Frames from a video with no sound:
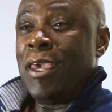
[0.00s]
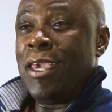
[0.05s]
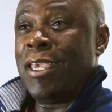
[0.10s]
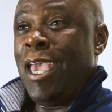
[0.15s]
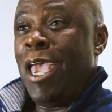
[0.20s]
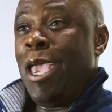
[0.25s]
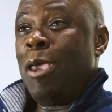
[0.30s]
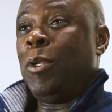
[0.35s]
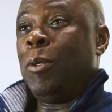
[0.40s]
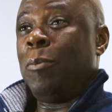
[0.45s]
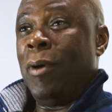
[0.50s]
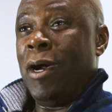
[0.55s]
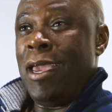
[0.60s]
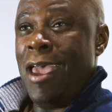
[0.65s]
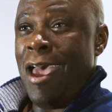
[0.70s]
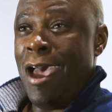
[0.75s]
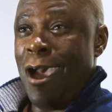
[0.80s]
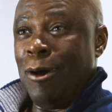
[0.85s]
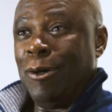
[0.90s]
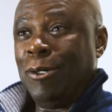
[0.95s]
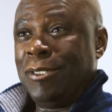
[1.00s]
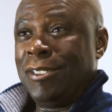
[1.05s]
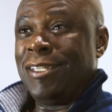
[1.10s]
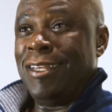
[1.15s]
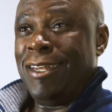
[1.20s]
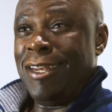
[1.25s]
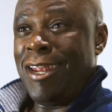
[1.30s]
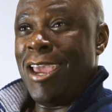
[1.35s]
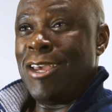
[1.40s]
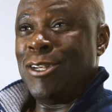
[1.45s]
they came to my
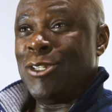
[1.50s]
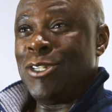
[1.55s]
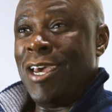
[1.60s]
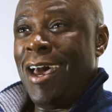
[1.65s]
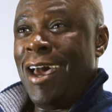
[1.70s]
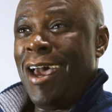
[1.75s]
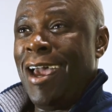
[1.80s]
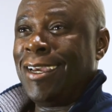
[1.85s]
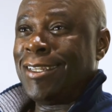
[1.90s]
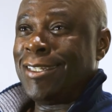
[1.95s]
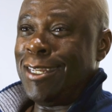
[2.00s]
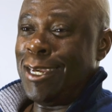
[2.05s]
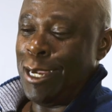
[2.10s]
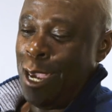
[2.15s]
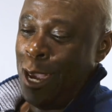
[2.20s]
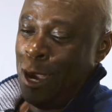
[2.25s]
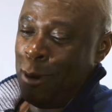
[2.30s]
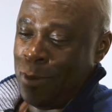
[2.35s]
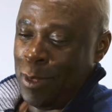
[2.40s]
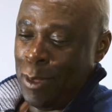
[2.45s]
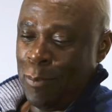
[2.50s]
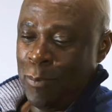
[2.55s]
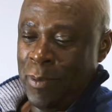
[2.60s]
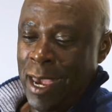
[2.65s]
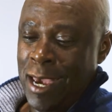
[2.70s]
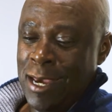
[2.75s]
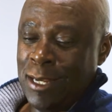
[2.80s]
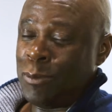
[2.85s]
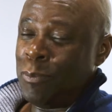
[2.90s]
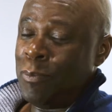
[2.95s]
house in Ajax. They came in
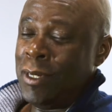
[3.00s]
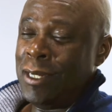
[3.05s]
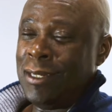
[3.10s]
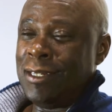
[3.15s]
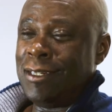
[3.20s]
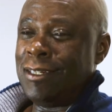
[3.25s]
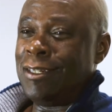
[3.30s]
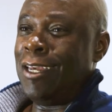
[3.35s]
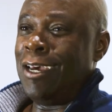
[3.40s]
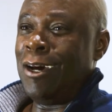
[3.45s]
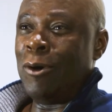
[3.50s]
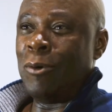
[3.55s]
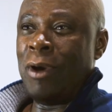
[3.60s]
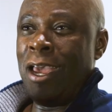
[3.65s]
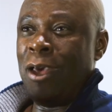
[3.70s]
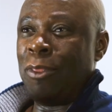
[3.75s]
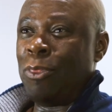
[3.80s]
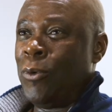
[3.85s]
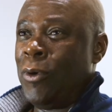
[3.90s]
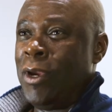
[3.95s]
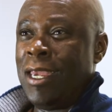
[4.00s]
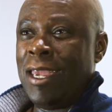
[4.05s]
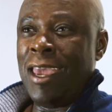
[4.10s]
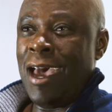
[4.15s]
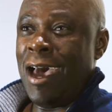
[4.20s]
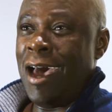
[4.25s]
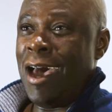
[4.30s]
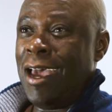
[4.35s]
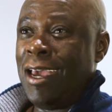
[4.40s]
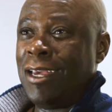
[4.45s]
the basement. You know, we had
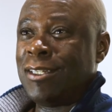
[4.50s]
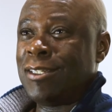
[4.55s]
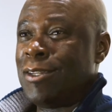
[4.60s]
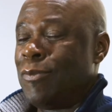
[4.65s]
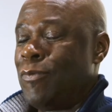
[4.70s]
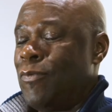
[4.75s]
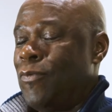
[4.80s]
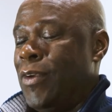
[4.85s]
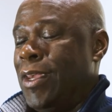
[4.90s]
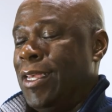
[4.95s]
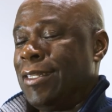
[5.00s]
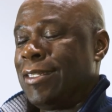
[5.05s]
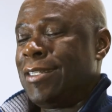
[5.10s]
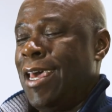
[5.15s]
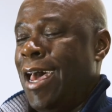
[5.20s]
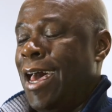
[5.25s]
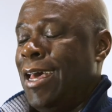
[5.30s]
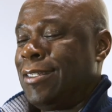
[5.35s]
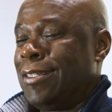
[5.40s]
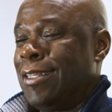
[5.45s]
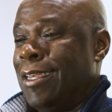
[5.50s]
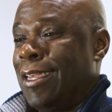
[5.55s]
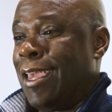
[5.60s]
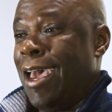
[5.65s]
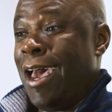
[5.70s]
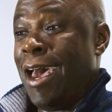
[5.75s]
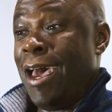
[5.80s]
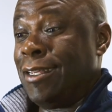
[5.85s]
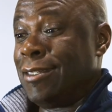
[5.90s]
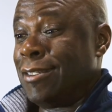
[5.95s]
three guys,
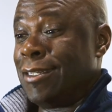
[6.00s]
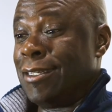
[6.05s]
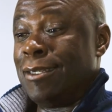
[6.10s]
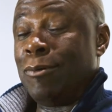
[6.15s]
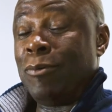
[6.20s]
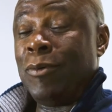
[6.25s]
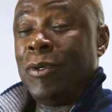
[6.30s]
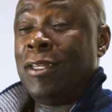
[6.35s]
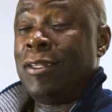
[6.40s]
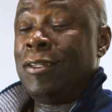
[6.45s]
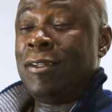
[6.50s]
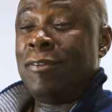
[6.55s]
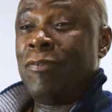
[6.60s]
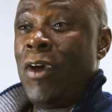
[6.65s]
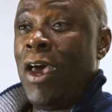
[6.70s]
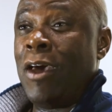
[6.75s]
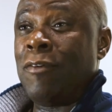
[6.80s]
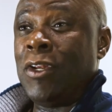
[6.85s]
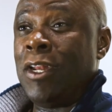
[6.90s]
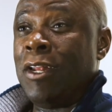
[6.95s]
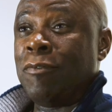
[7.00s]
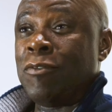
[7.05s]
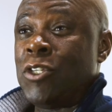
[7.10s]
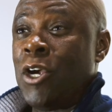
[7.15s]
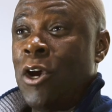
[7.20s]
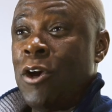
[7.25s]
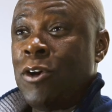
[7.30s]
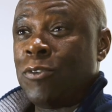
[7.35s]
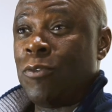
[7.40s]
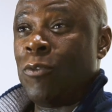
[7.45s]
fantastic guys. We didn't even have
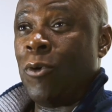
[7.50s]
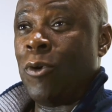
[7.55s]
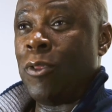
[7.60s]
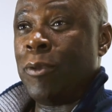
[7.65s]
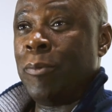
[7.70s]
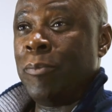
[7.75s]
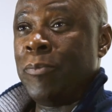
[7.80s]
enough chairs for